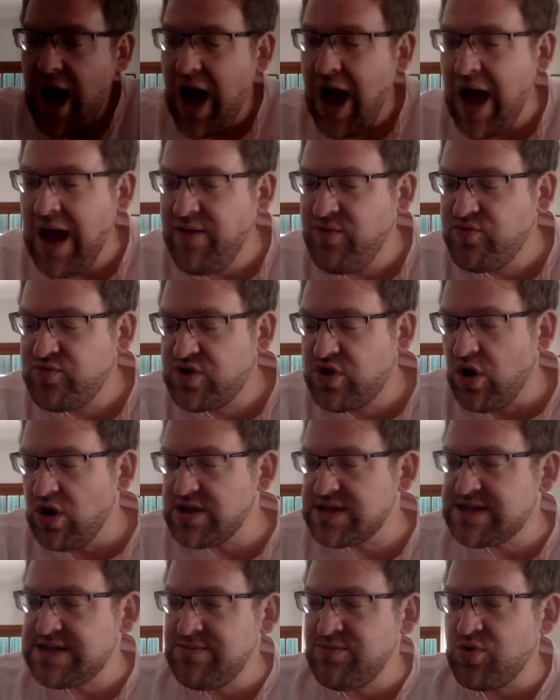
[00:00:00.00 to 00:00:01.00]
I've
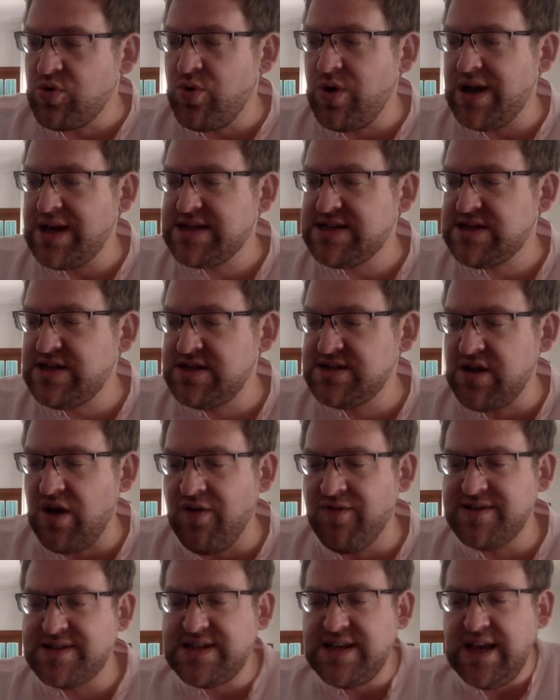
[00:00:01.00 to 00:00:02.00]
got some questions.
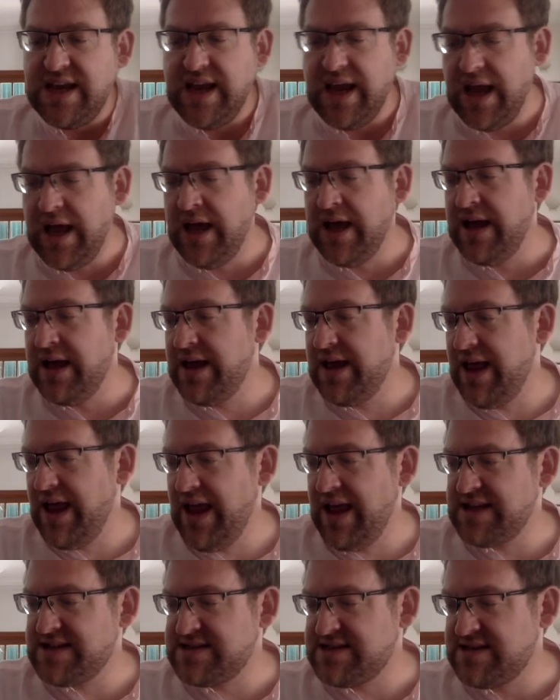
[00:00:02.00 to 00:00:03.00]
Obviously,
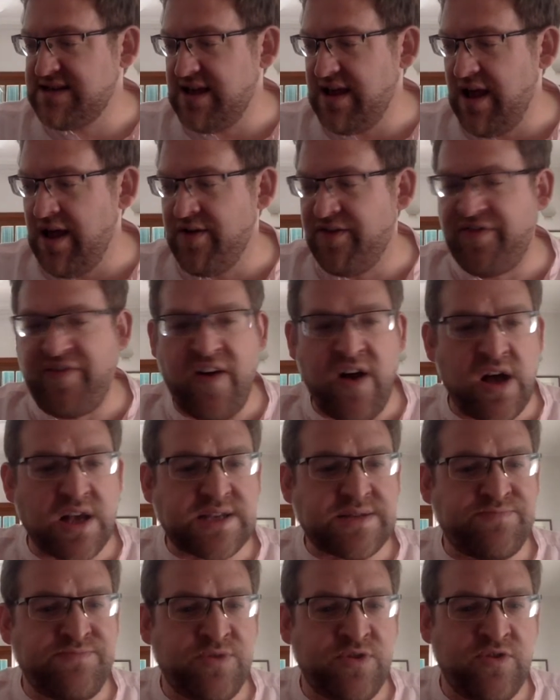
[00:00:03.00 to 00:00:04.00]
it's a
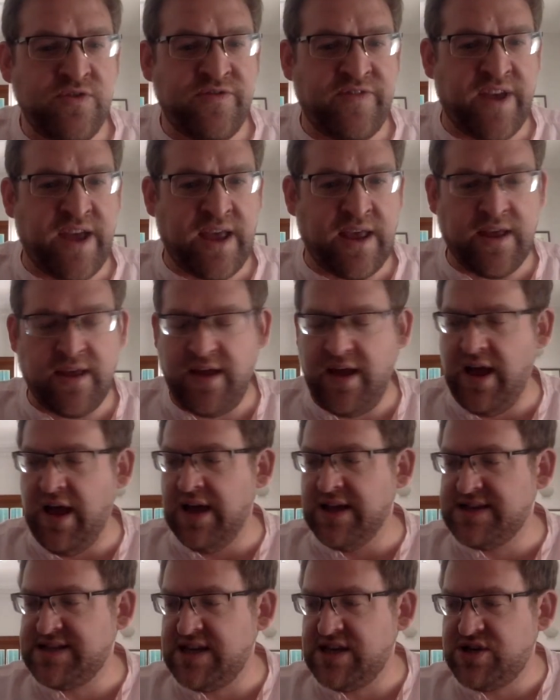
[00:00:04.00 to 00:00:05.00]
fast-moving
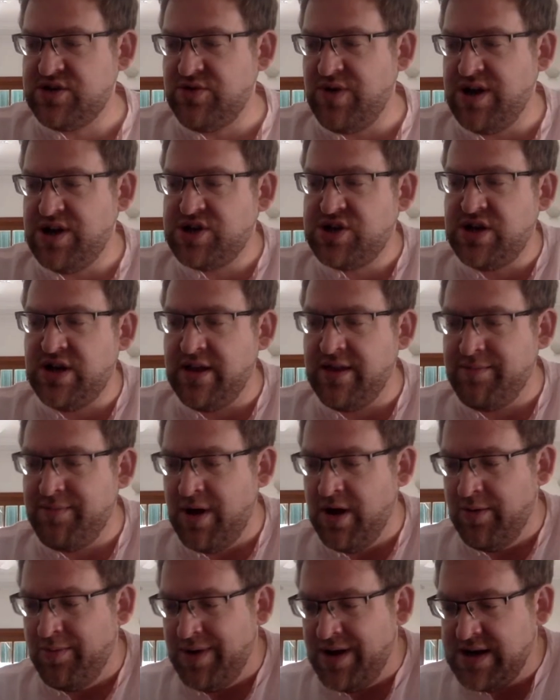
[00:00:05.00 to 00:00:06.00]
situation at the
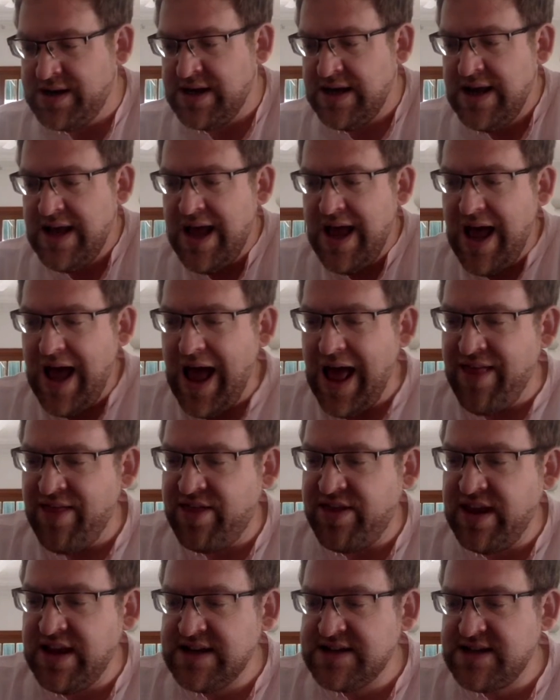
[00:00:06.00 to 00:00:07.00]
moment,
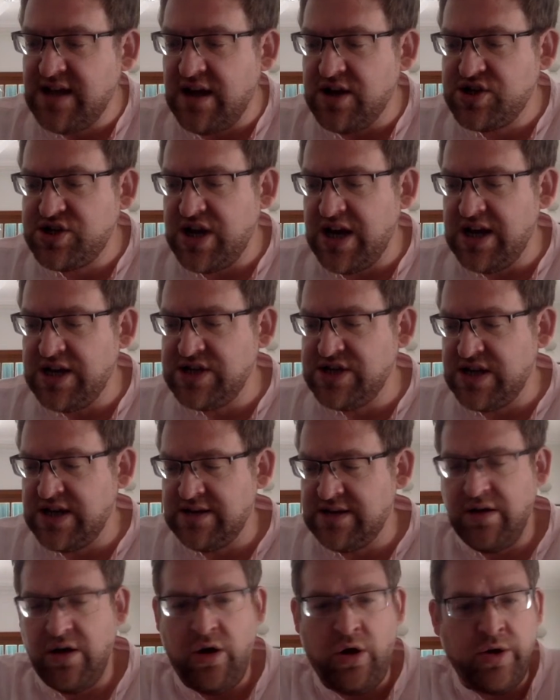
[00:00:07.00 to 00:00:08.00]
and things are
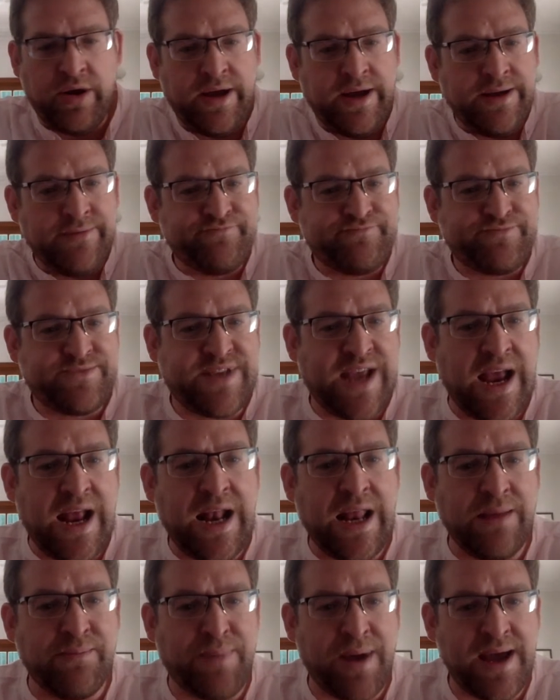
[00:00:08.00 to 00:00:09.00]
changing on a
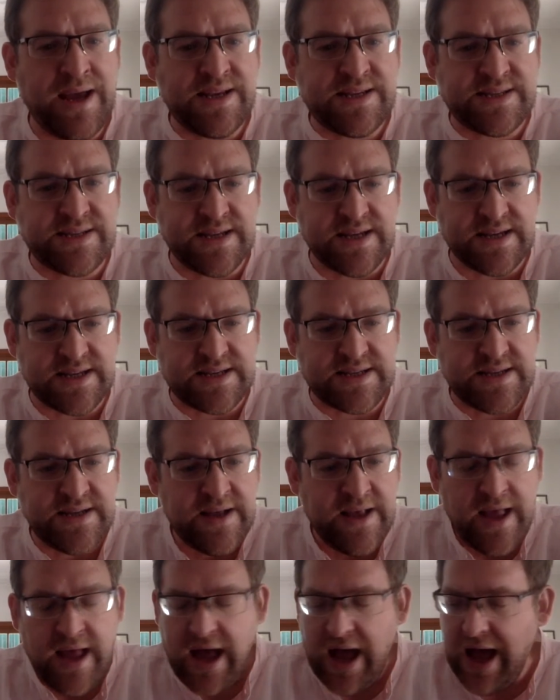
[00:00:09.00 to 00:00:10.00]
daily basis.
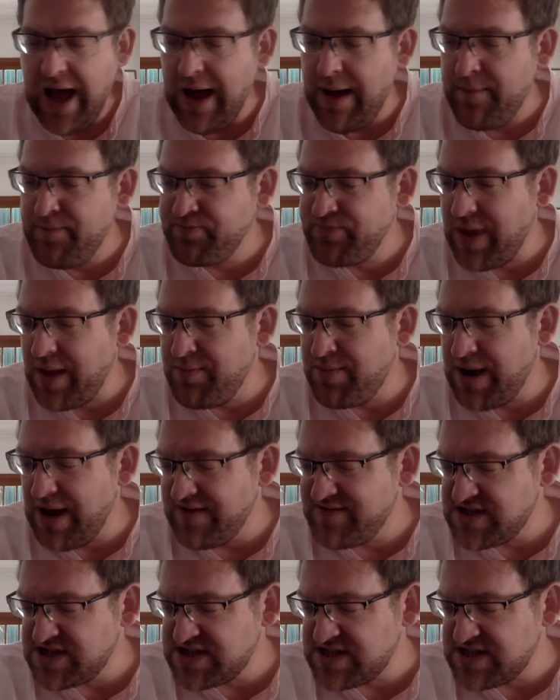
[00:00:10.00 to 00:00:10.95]
But I've